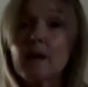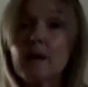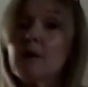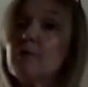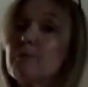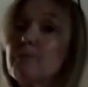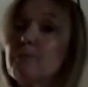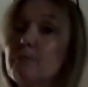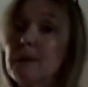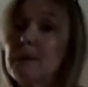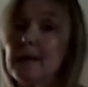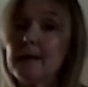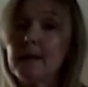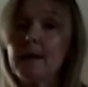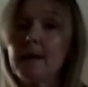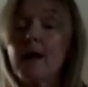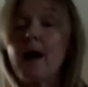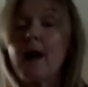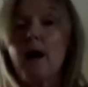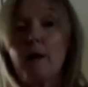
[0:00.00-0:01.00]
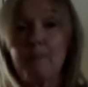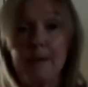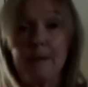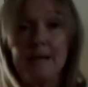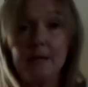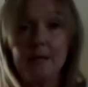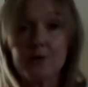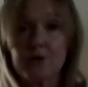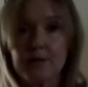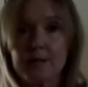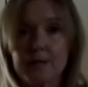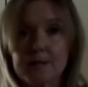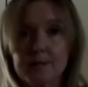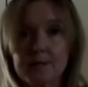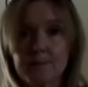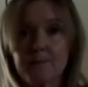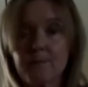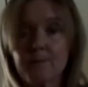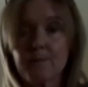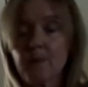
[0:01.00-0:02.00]
of
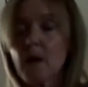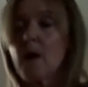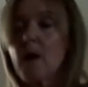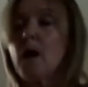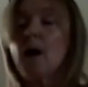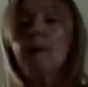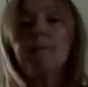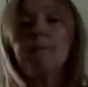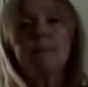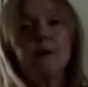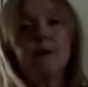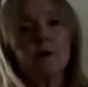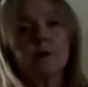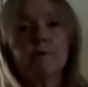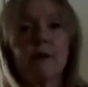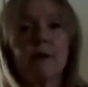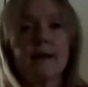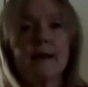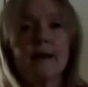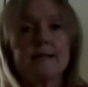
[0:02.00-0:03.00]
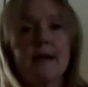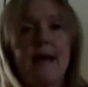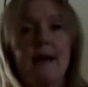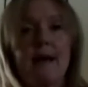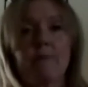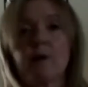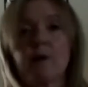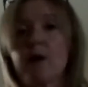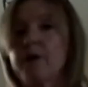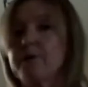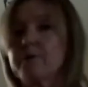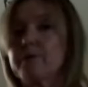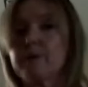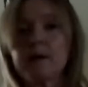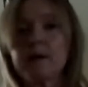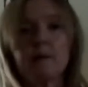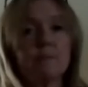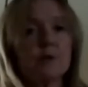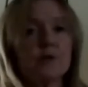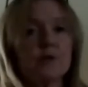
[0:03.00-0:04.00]
peaches, pureed down either in
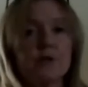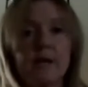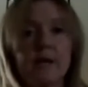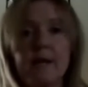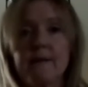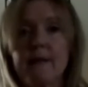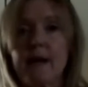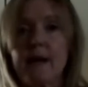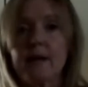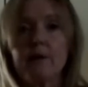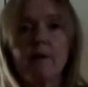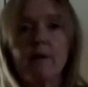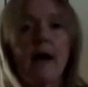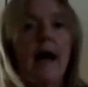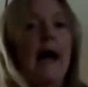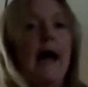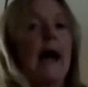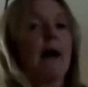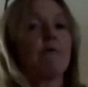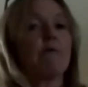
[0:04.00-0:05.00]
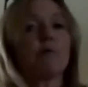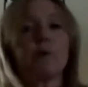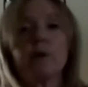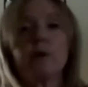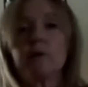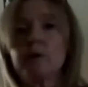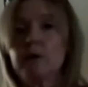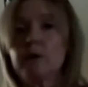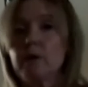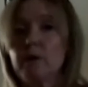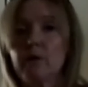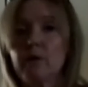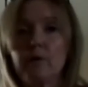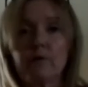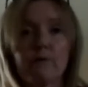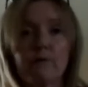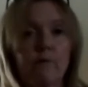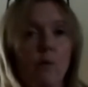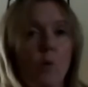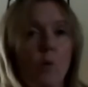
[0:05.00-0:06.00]
a machine that you have, or you can use
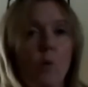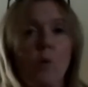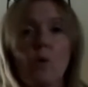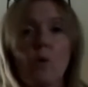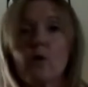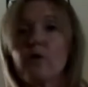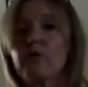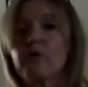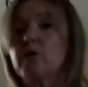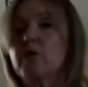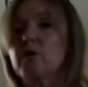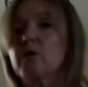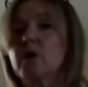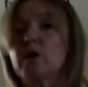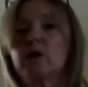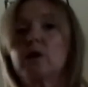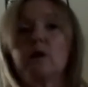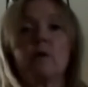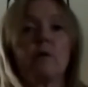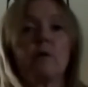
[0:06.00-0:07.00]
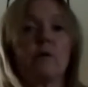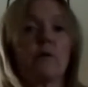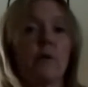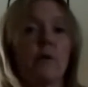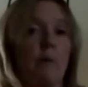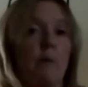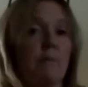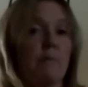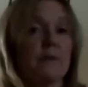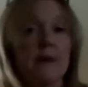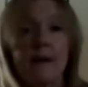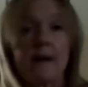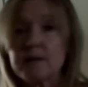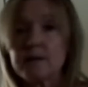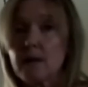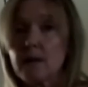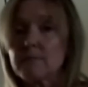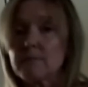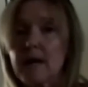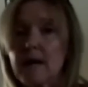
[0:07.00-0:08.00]
forks, you can use a
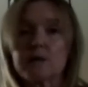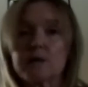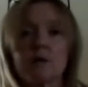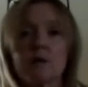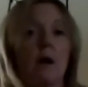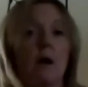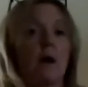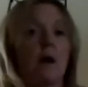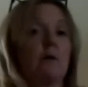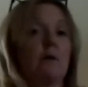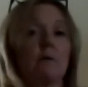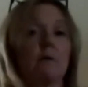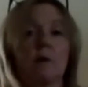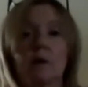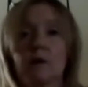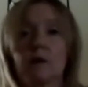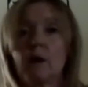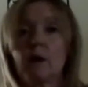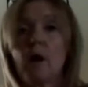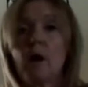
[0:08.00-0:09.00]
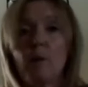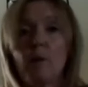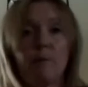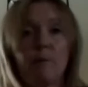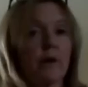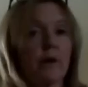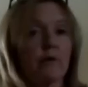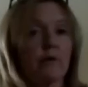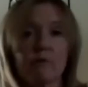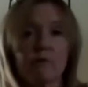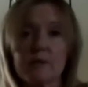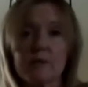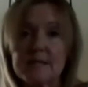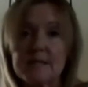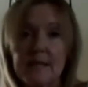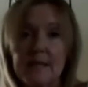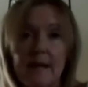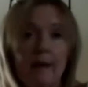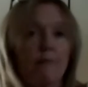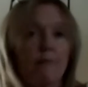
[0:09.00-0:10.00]
potato masher, you can put it through a
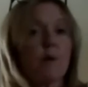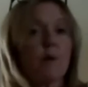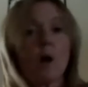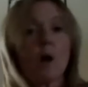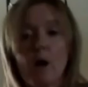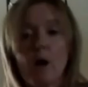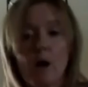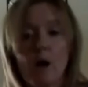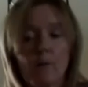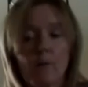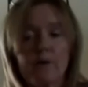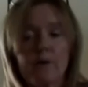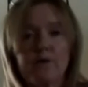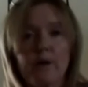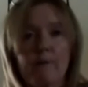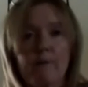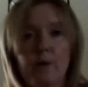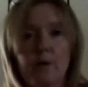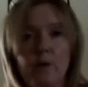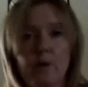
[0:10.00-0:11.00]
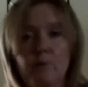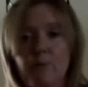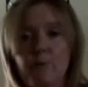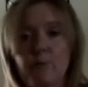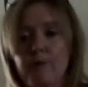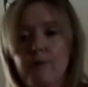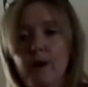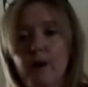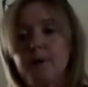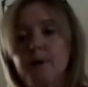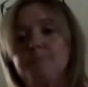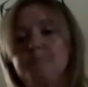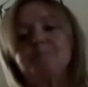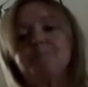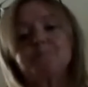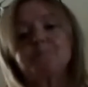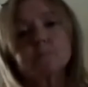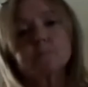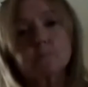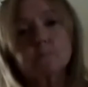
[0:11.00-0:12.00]
sieve, whichever you prefer.
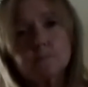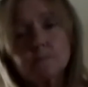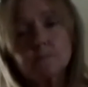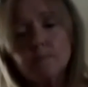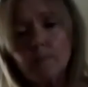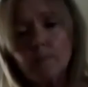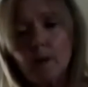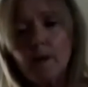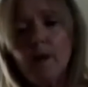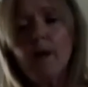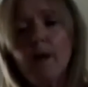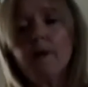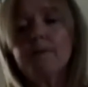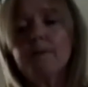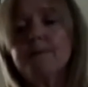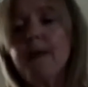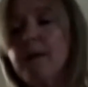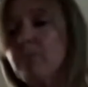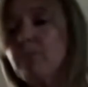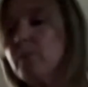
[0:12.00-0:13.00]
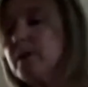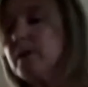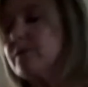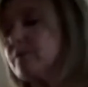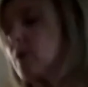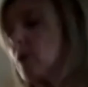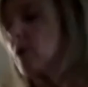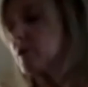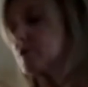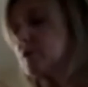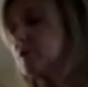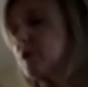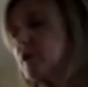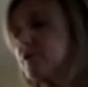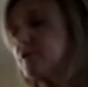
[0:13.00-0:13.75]
Then we've got a